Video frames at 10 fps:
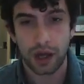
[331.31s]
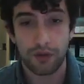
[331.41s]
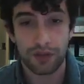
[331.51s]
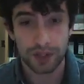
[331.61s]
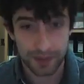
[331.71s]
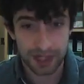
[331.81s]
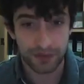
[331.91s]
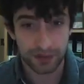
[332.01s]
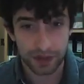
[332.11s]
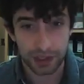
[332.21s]
of the
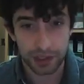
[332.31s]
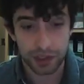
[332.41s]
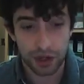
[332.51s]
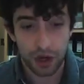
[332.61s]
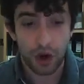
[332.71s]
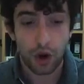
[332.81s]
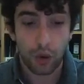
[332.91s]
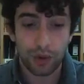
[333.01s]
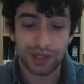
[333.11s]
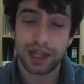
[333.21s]
specific village
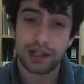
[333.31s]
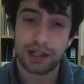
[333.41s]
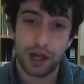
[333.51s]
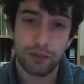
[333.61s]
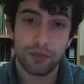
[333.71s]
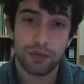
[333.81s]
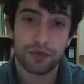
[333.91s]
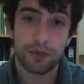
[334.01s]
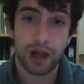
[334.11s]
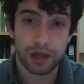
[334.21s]
or he had come
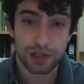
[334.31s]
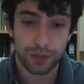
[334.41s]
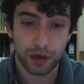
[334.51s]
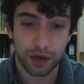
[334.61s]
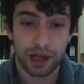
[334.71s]
from elsewhere,